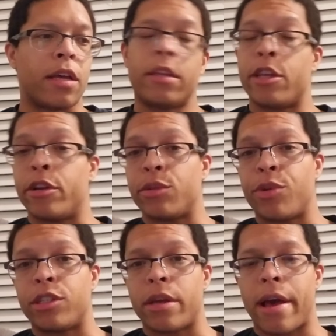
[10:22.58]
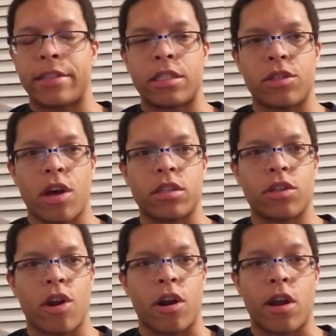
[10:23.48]
curious what your guys' thoughts
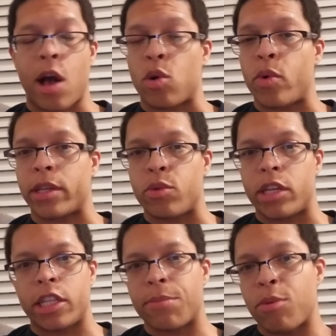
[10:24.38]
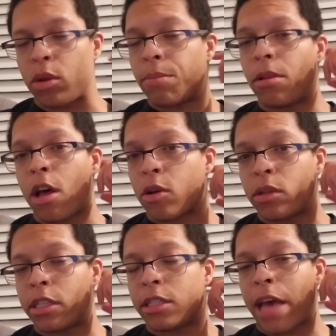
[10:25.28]
are. How quick do we need to pull the plug
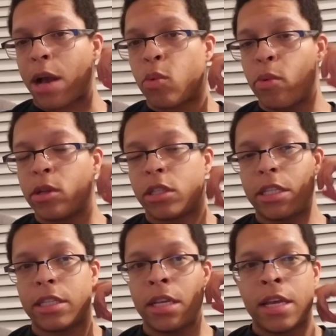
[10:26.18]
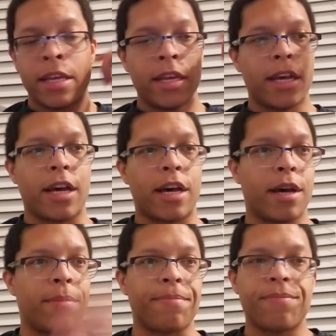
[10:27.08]
on this Zach Wilson
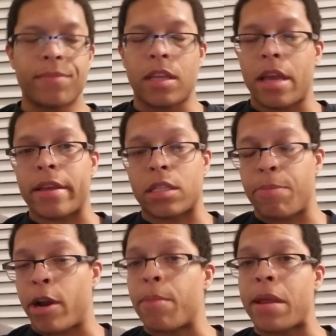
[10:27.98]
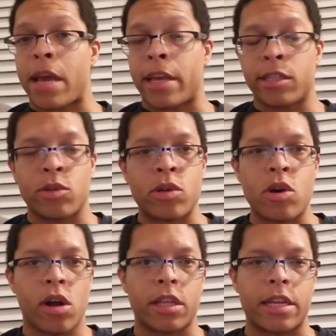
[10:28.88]
experiment, I guess you could
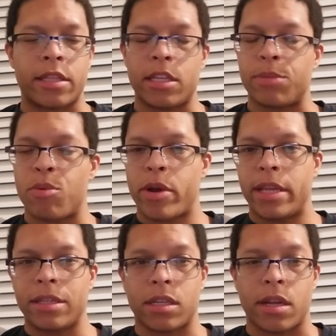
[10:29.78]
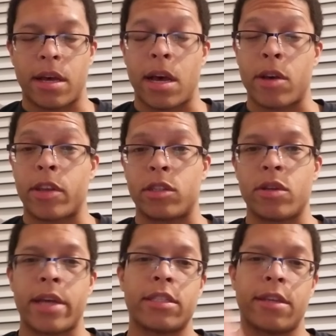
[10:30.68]
call it at this point, and I'll catch
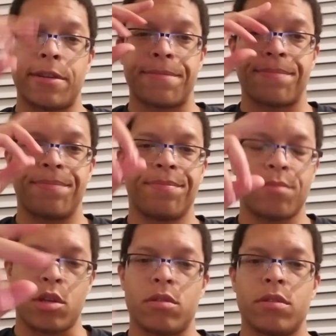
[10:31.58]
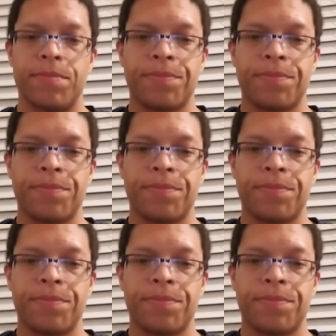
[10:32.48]
you guys again. Peace.